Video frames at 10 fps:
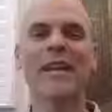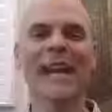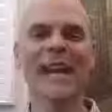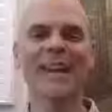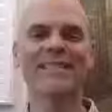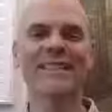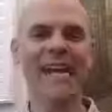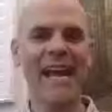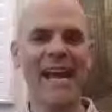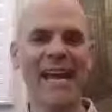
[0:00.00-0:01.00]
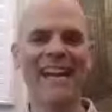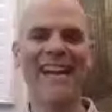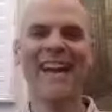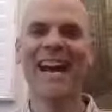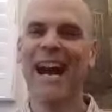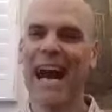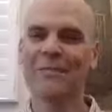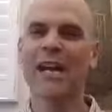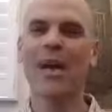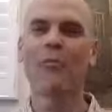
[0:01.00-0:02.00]
Okay, today
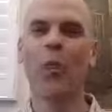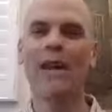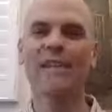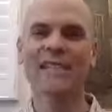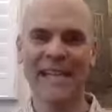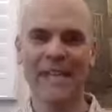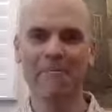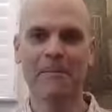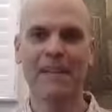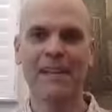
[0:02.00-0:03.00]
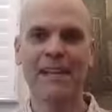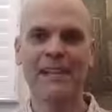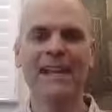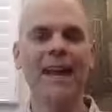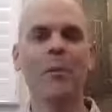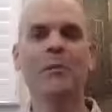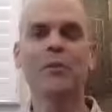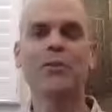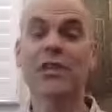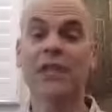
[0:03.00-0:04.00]
I've got one tip to
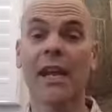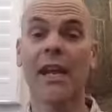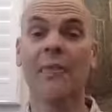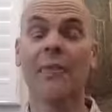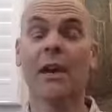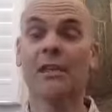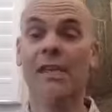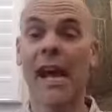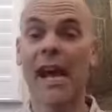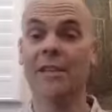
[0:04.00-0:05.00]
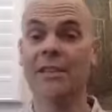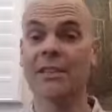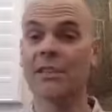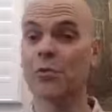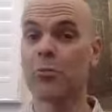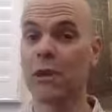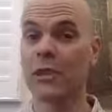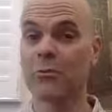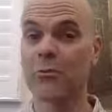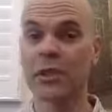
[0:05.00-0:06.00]
help you save on taxes in
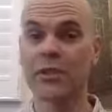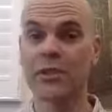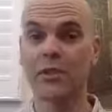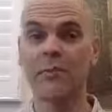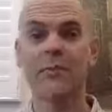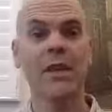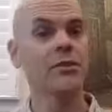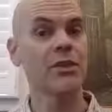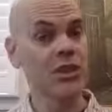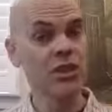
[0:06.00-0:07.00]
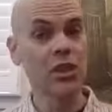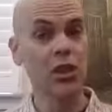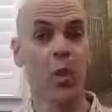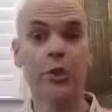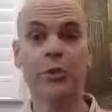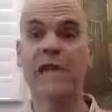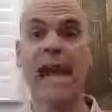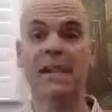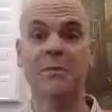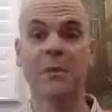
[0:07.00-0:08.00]
2022. So this is to lower your
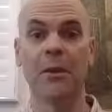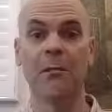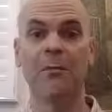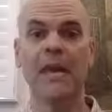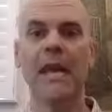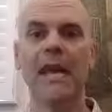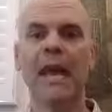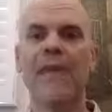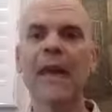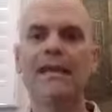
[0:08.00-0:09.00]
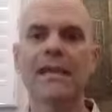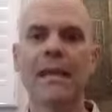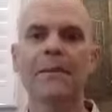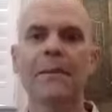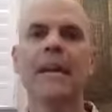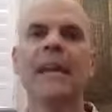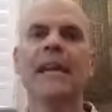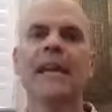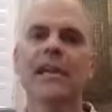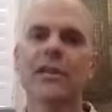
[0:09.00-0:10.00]
tax bill, and that tip
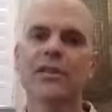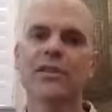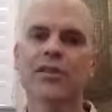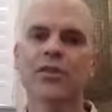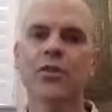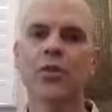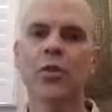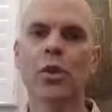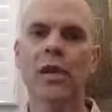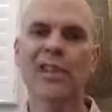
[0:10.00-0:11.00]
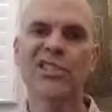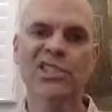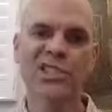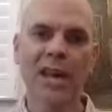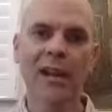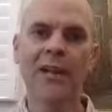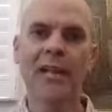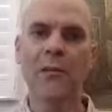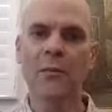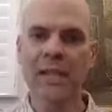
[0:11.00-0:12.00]
is to sell
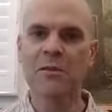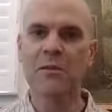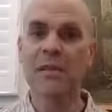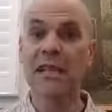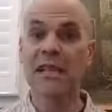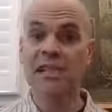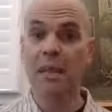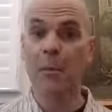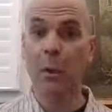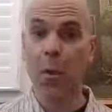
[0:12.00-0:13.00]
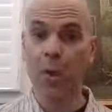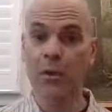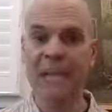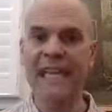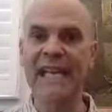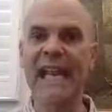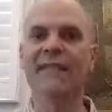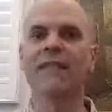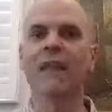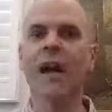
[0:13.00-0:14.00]
an investment that has done poorly
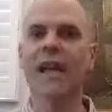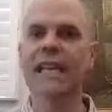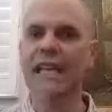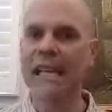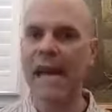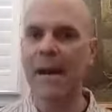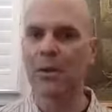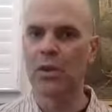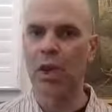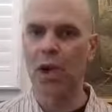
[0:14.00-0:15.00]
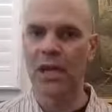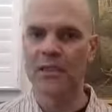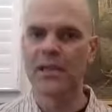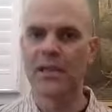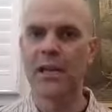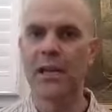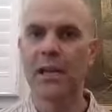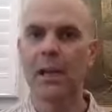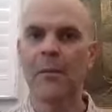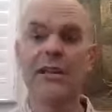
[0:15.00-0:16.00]
and lock in a capital loss,
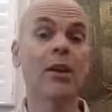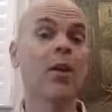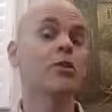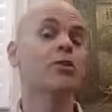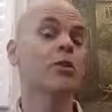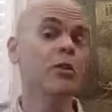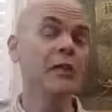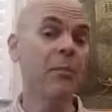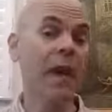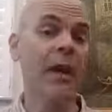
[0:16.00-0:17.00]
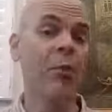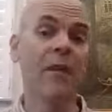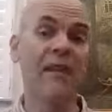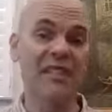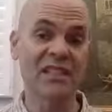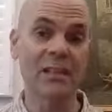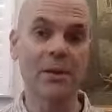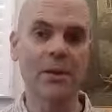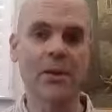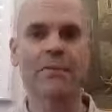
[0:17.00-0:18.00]
but then also rebuy one that is
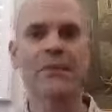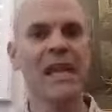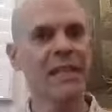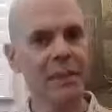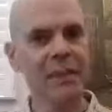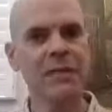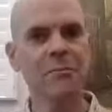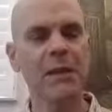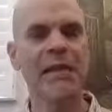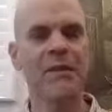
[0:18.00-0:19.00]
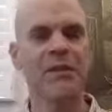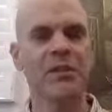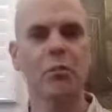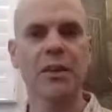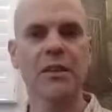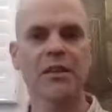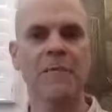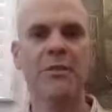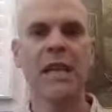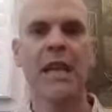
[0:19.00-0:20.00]
similar. Let me explain how this
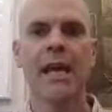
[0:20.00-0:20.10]
works.